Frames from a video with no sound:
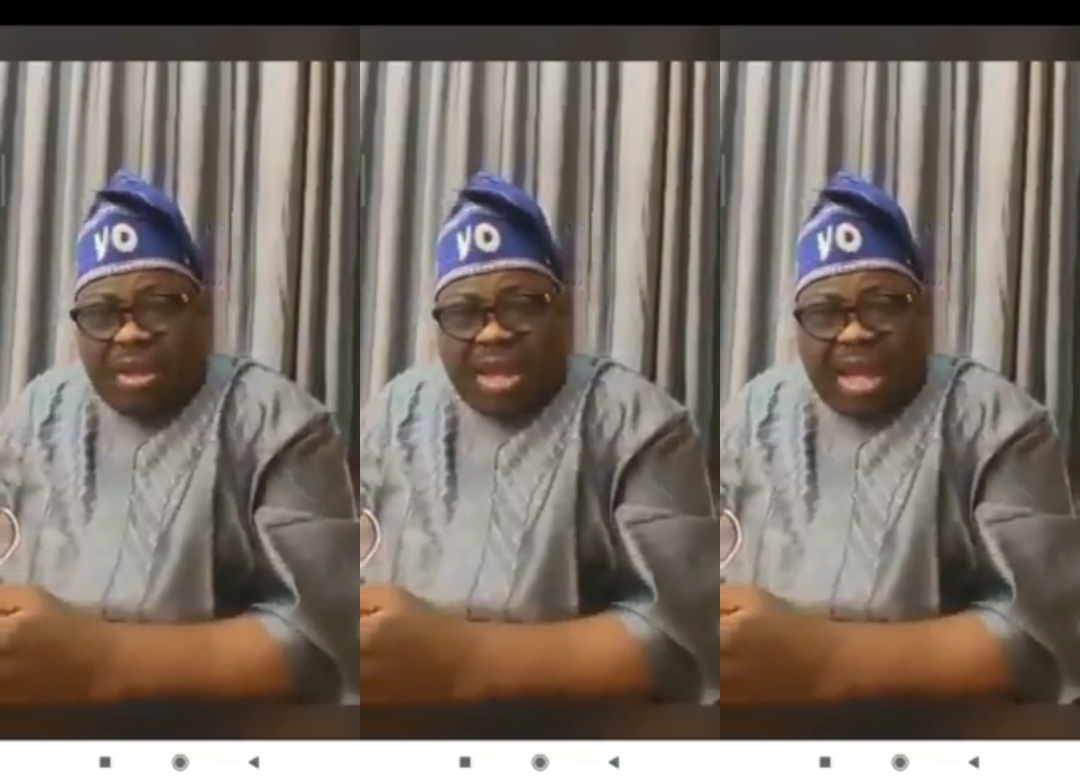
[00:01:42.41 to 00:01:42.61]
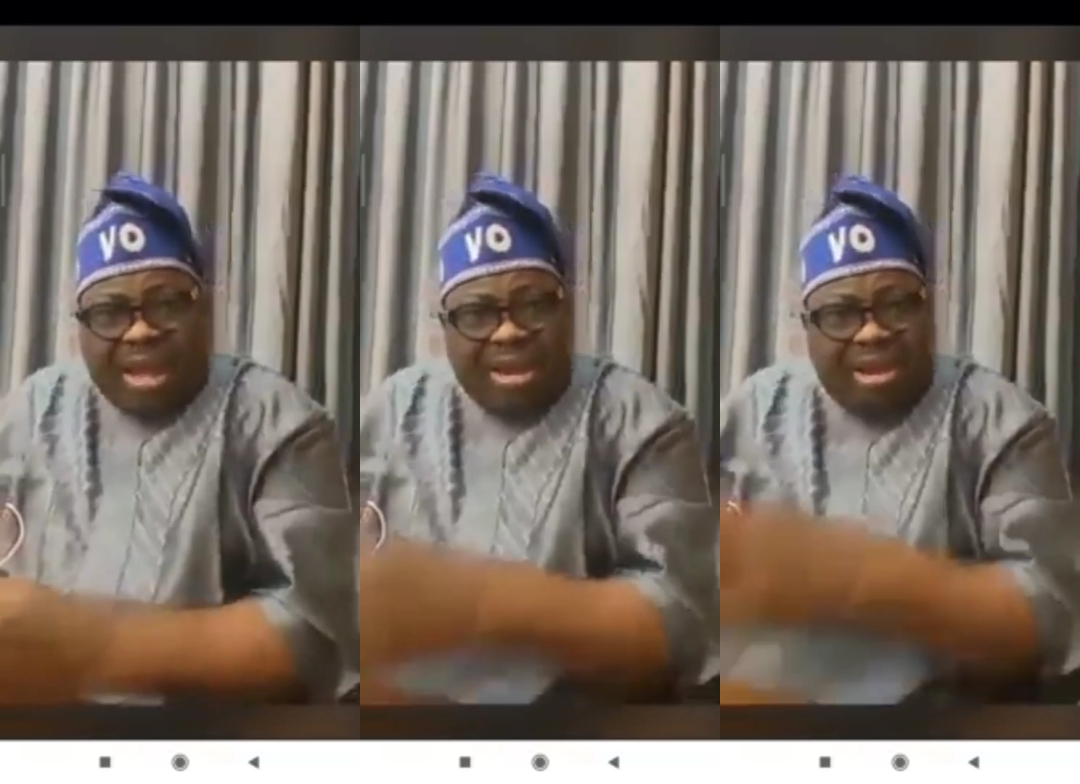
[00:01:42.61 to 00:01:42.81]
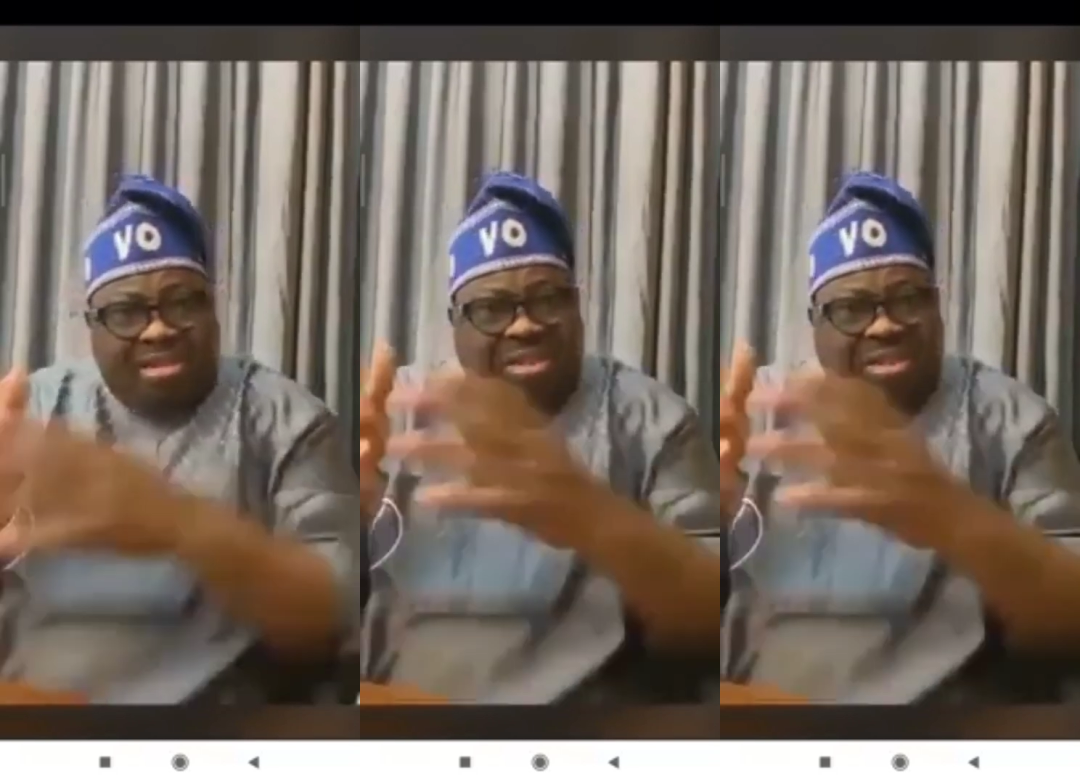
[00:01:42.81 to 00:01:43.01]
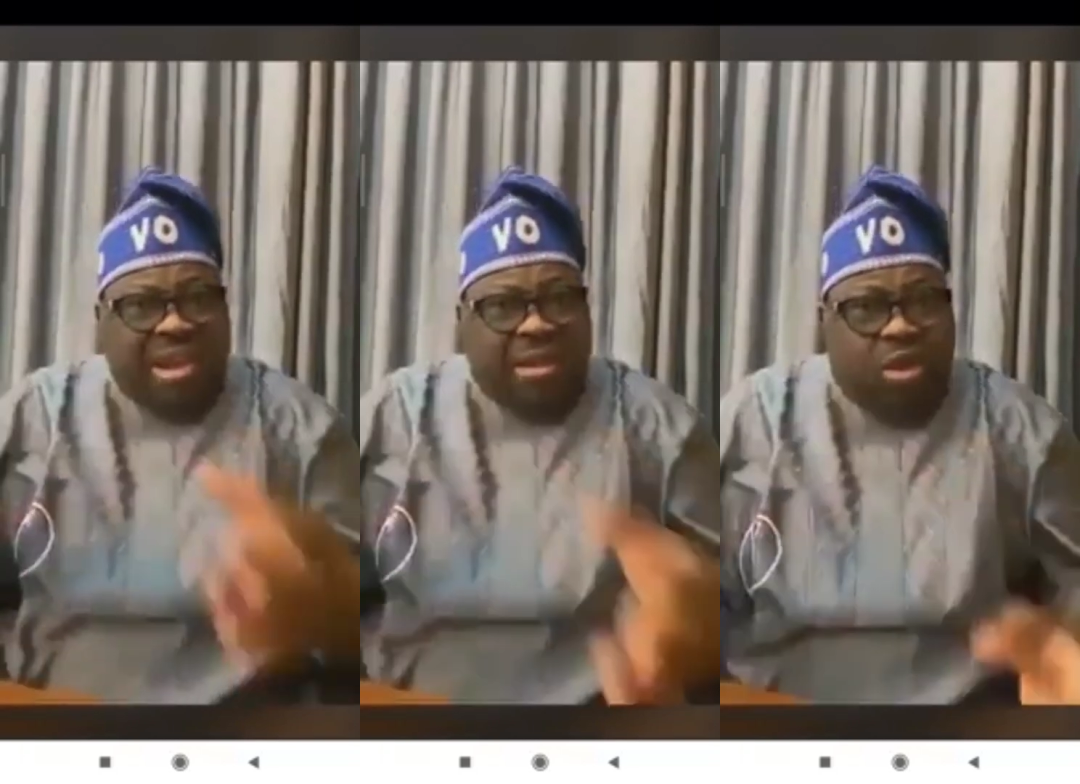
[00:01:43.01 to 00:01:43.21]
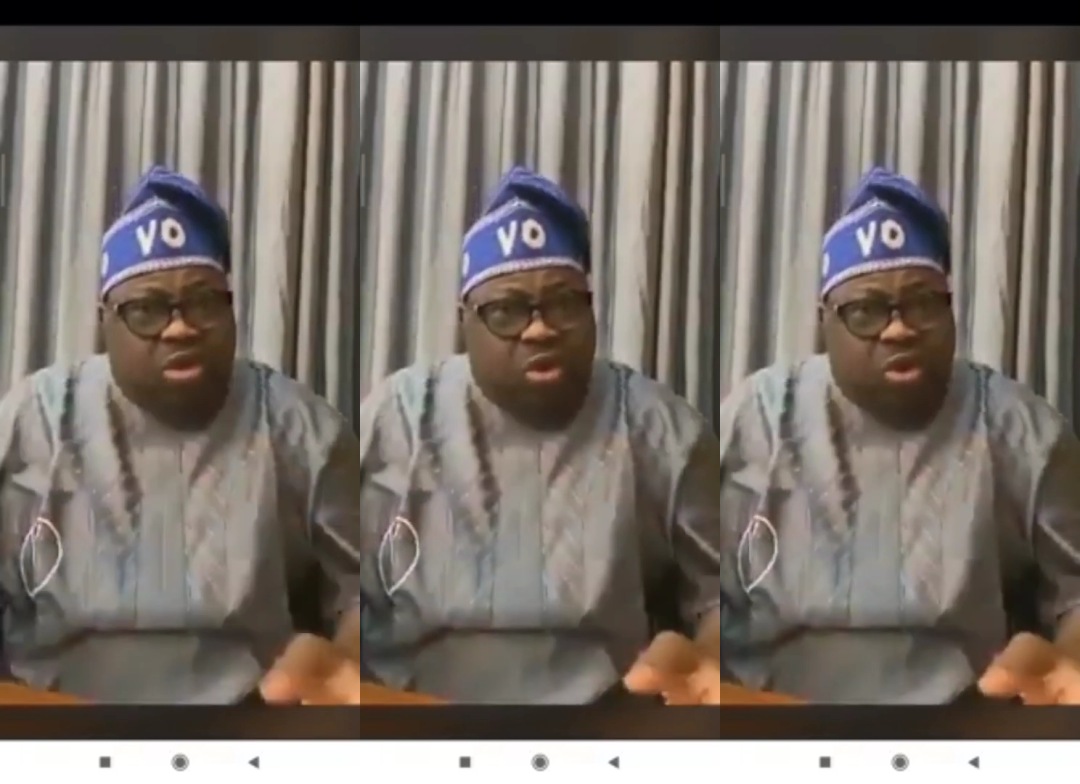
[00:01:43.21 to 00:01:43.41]
and they say they
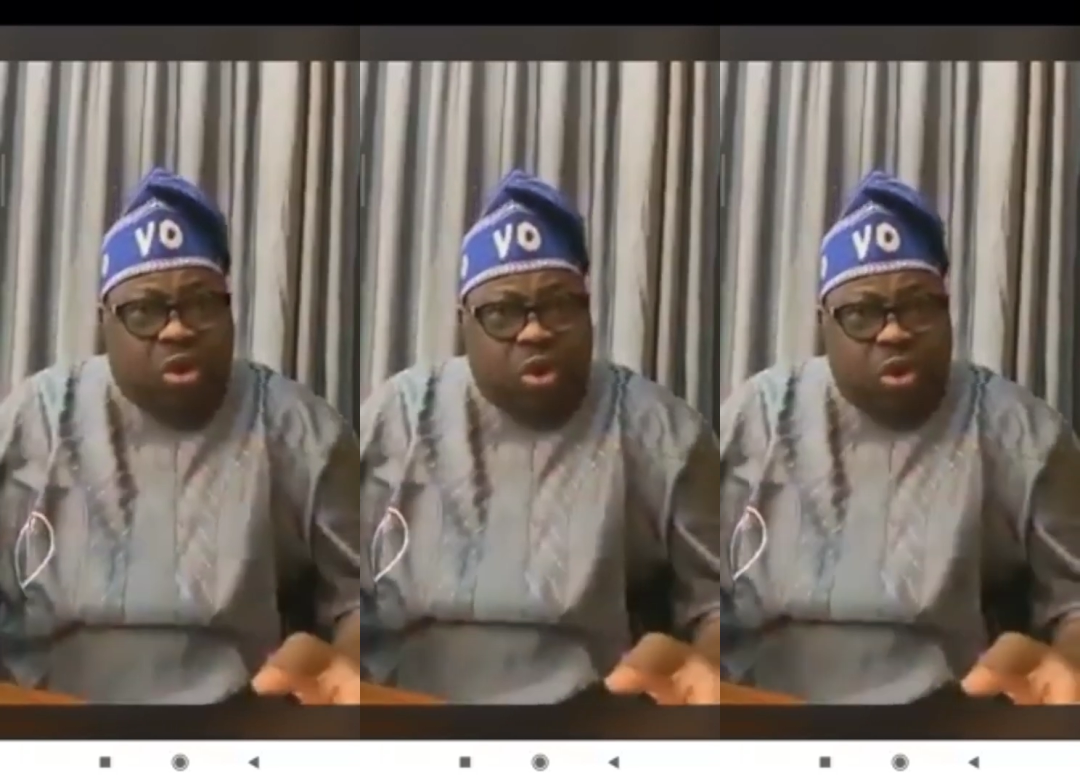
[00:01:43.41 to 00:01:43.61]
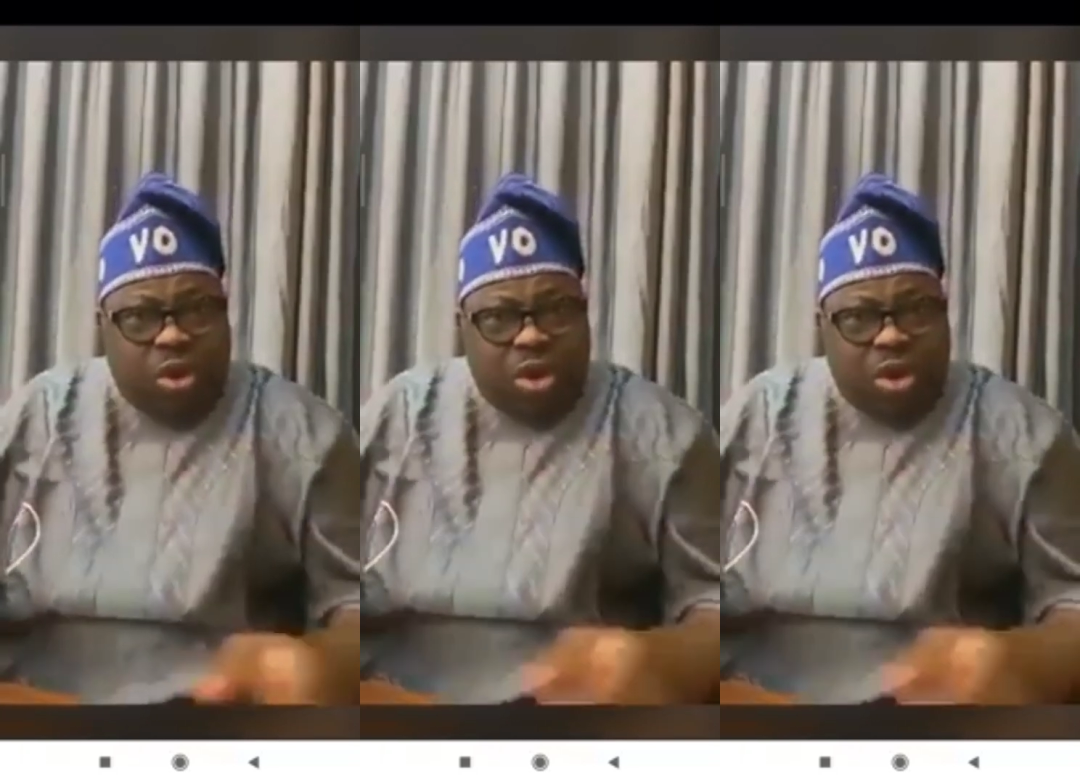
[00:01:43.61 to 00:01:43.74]
want to go,